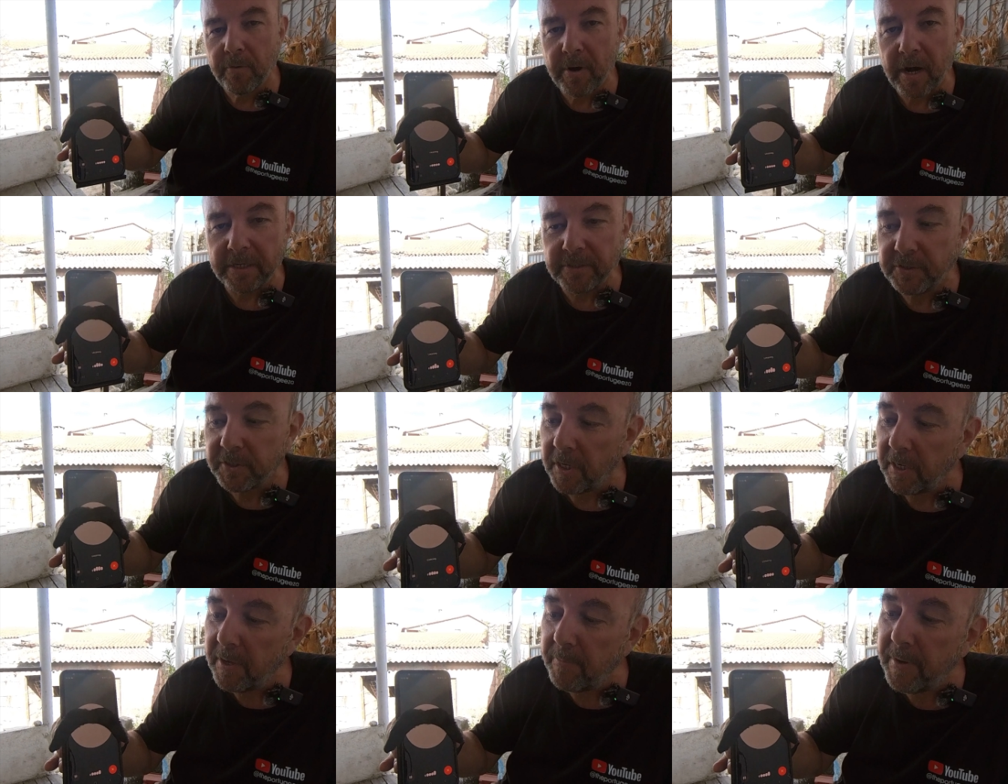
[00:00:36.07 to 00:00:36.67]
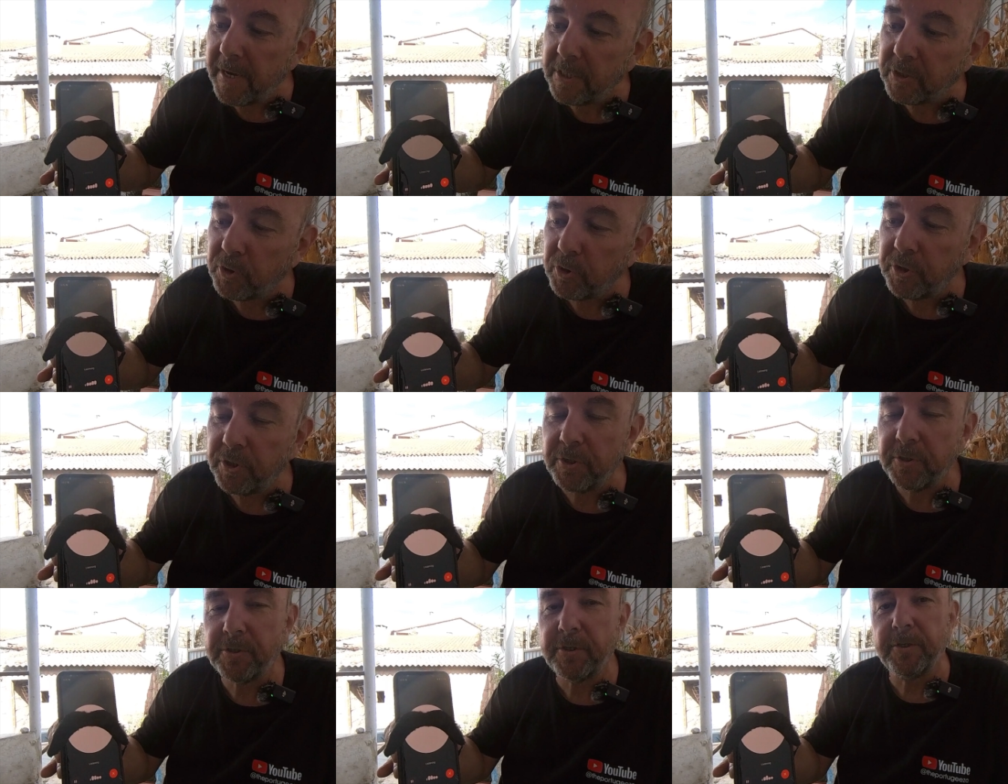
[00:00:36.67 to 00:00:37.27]
All right, so let me
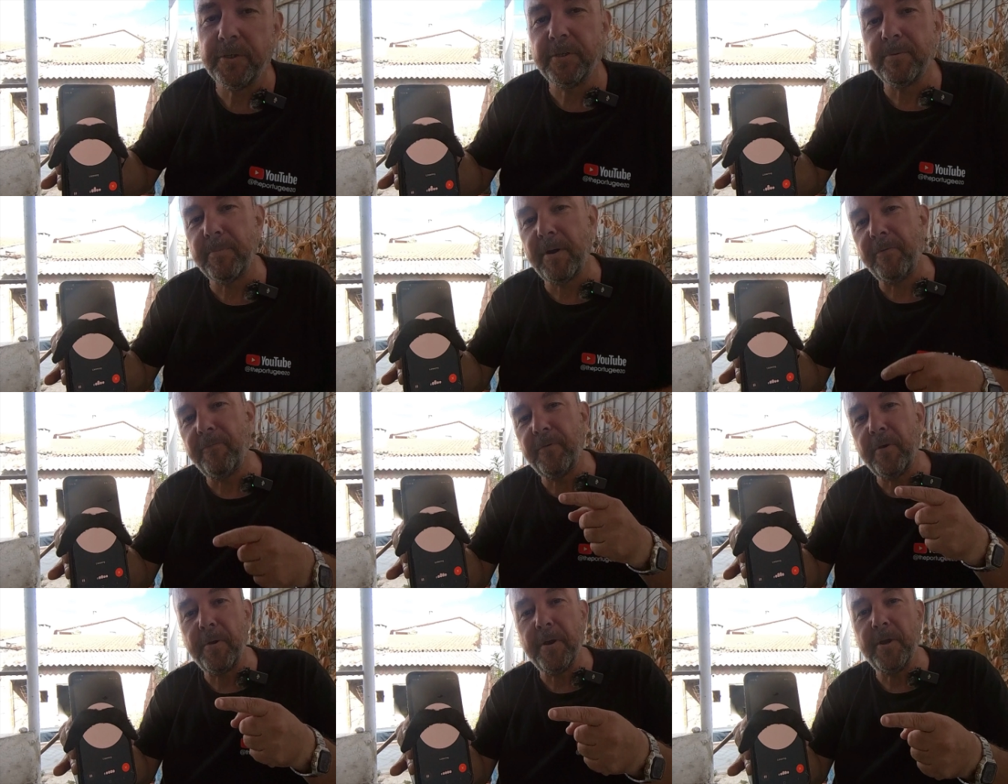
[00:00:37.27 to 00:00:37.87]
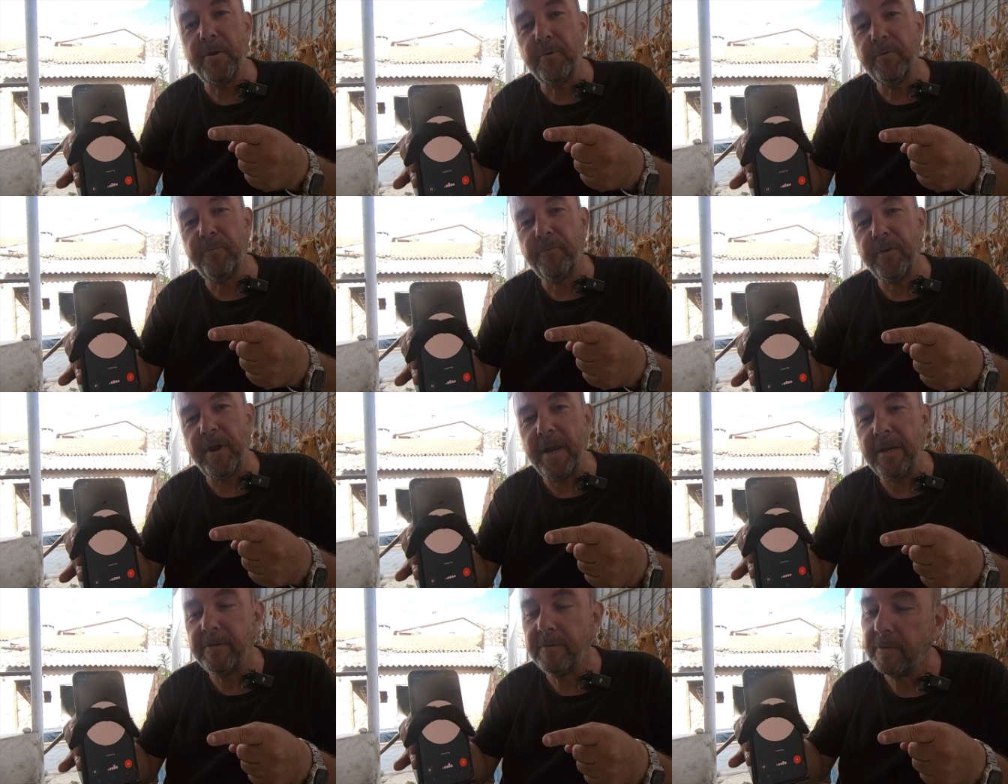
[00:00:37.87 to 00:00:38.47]
introduce you to my very good
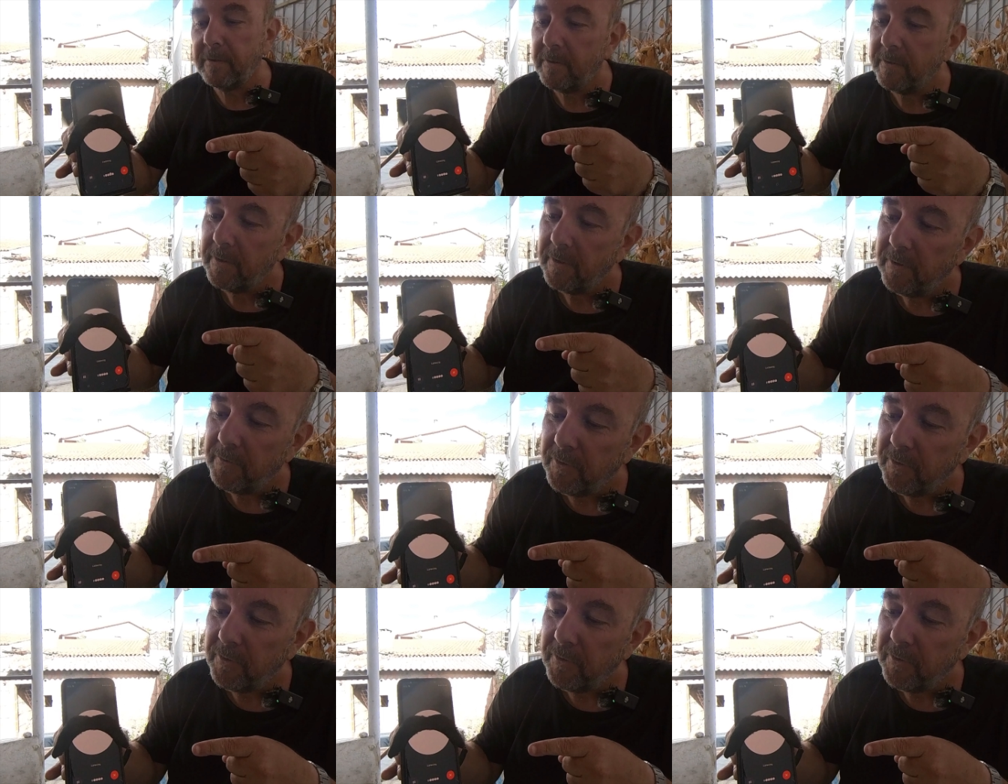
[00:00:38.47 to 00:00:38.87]
friend.